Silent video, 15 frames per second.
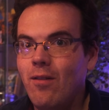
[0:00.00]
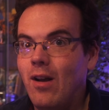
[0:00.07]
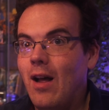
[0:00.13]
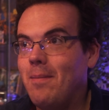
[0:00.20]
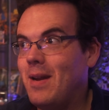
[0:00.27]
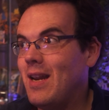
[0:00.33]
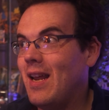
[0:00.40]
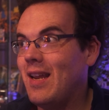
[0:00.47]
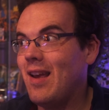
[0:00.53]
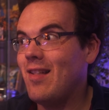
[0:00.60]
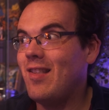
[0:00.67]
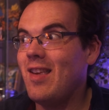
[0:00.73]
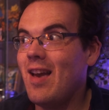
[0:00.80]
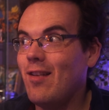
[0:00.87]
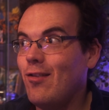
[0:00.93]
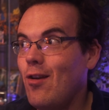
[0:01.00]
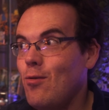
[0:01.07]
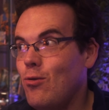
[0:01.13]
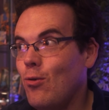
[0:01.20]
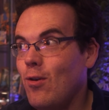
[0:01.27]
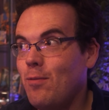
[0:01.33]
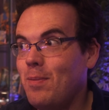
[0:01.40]
Well, I mean, I guess he has no
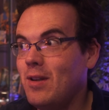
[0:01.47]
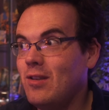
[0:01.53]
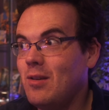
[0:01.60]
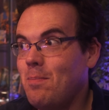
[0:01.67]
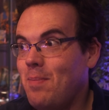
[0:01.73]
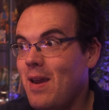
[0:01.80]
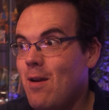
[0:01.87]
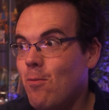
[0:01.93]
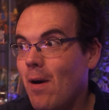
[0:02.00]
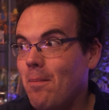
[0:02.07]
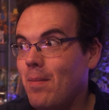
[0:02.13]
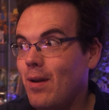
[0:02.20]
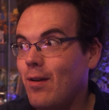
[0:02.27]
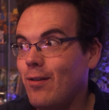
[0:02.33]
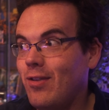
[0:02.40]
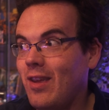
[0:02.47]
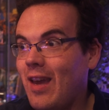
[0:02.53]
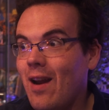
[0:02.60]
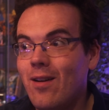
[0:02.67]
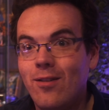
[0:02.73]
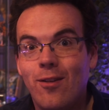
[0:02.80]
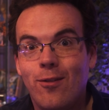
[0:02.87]
choice but to be one, because the
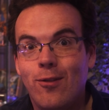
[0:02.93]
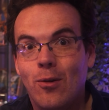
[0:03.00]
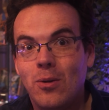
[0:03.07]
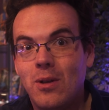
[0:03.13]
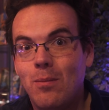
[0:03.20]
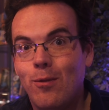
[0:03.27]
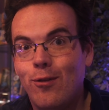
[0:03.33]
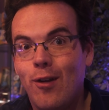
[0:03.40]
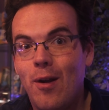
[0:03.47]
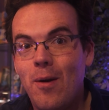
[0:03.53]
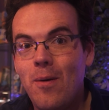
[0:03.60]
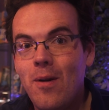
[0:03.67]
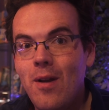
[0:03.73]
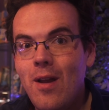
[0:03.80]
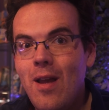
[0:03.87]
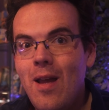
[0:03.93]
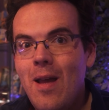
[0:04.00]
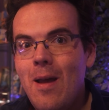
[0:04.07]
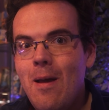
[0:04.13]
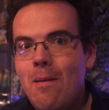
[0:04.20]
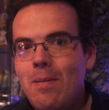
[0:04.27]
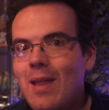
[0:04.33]
characters told him so.
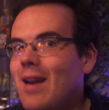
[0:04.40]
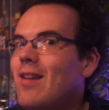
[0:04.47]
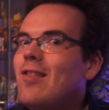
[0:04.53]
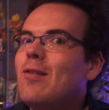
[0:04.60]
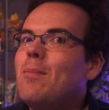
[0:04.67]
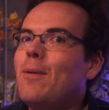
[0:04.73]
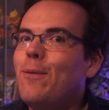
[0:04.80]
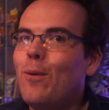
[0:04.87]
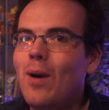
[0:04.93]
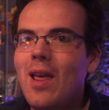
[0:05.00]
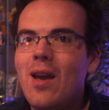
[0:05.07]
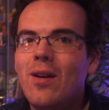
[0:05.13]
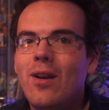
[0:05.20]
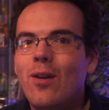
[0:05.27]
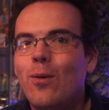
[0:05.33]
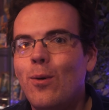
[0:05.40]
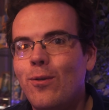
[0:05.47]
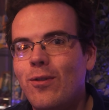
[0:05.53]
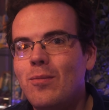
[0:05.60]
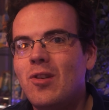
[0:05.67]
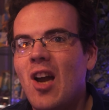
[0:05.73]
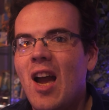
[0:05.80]
But that isn't before Leona
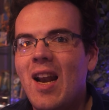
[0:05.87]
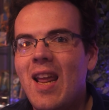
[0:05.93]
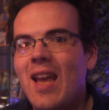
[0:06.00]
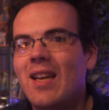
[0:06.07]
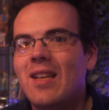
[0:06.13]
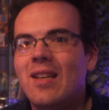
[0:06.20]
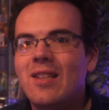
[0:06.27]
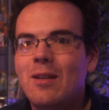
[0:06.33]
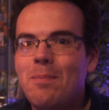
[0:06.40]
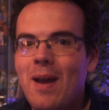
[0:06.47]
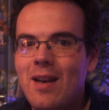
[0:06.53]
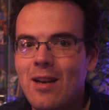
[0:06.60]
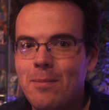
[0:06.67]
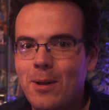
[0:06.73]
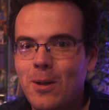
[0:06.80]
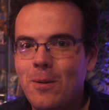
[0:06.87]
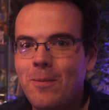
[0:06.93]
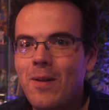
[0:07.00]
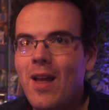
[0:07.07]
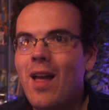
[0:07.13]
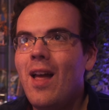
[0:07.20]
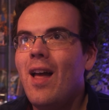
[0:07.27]
calls him tiny and undependable.
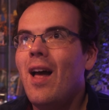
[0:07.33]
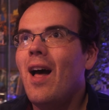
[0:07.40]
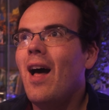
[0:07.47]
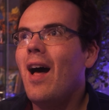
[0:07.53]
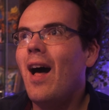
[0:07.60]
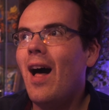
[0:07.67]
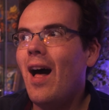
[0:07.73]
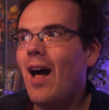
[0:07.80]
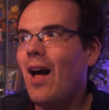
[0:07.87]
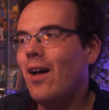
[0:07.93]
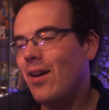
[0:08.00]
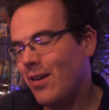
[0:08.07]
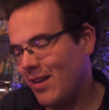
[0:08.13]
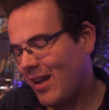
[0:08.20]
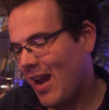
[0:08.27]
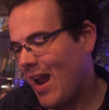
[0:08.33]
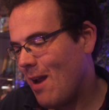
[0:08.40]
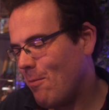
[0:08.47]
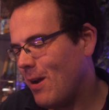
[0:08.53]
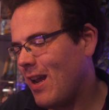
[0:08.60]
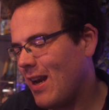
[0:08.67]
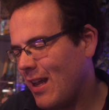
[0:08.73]
Ah, okay,
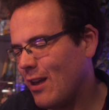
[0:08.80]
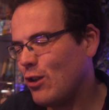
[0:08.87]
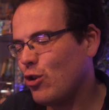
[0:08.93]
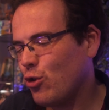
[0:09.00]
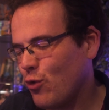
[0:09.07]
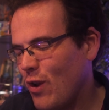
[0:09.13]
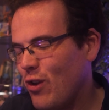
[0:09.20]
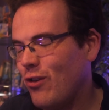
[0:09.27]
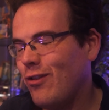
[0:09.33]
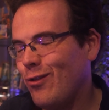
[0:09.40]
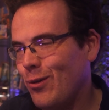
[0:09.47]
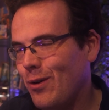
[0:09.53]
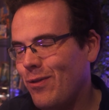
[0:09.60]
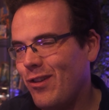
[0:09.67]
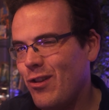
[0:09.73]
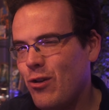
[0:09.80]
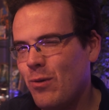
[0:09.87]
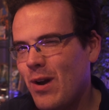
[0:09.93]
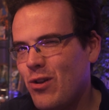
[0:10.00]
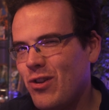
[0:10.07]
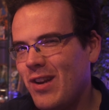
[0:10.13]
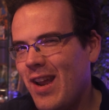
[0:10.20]
we're getting a Trish sort of
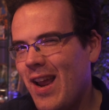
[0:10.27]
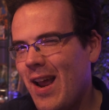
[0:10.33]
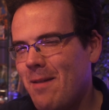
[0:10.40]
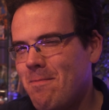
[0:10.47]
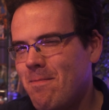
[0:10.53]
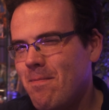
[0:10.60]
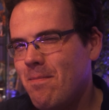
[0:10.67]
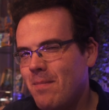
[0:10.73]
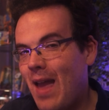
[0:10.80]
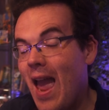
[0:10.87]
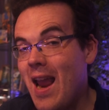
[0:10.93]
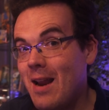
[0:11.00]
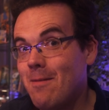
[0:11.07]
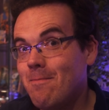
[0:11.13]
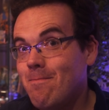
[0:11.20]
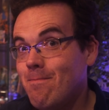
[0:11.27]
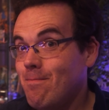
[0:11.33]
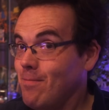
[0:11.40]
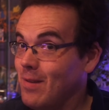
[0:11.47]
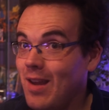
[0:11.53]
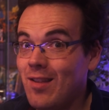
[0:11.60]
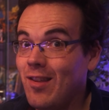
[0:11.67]
situation here. But hey,
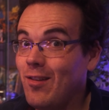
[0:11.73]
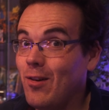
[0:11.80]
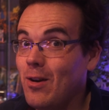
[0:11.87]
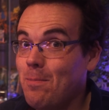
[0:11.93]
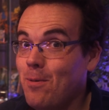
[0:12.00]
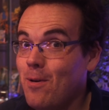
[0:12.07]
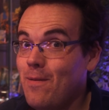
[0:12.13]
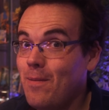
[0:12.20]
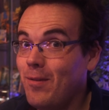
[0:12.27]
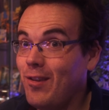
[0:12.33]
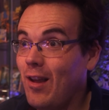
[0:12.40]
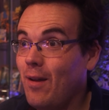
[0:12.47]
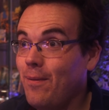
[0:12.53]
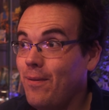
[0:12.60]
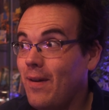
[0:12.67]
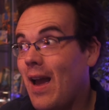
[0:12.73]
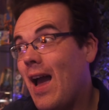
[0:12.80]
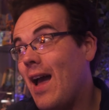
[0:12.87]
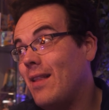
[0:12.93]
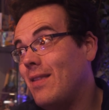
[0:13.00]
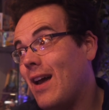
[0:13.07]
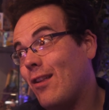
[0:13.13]
guess he's got to prove himself,
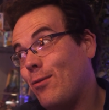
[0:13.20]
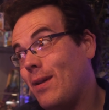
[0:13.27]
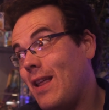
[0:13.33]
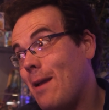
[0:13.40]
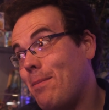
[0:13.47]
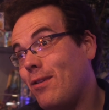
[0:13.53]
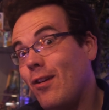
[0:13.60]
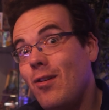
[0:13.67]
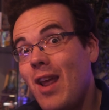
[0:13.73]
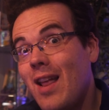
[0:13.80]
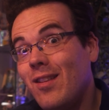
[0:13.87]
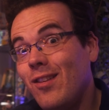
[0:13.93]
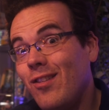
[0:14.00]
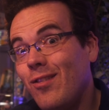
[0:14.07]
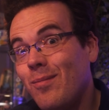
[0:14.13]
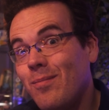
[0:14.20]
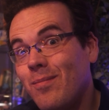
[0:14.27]
and that's where the episode ends.